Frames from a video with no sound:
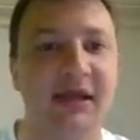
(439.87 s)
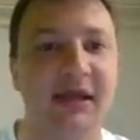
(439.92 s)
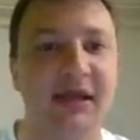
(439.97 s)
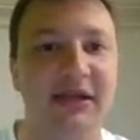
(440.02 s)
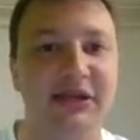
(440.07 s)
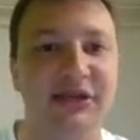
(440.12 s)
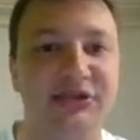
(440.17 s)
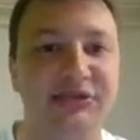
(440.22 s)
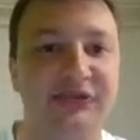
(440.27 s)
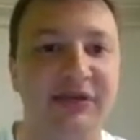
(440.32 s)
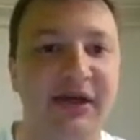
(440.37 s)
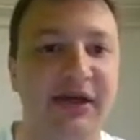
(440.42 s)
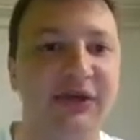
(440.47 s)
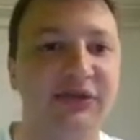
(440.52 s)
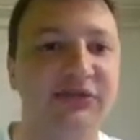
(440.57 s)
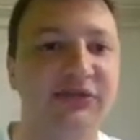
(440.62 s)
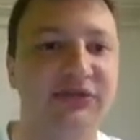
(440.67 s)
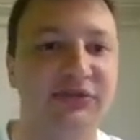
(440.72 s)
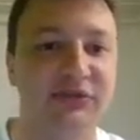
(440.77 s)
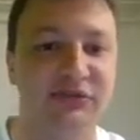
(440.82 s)
initial
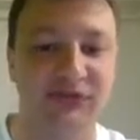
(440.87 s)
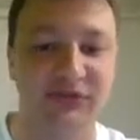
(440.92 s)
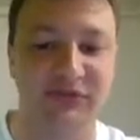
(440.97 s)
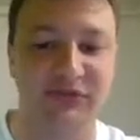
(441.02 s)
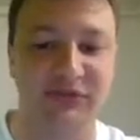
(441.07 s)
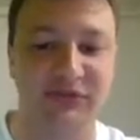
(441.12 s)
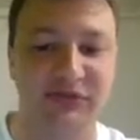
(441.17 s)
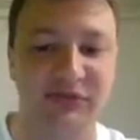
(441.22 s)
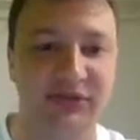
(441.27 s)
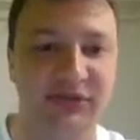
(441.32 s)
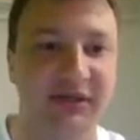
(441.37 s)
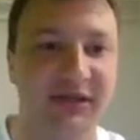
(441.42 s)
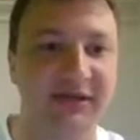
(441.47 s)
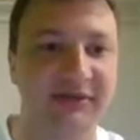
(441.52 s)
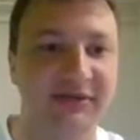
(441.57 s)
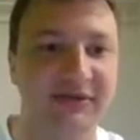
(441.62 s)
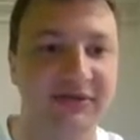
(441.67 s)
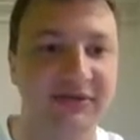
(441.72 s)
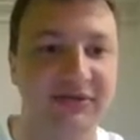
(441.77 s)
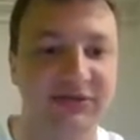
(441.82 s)
values, which were
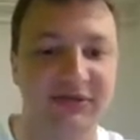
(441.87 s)
given.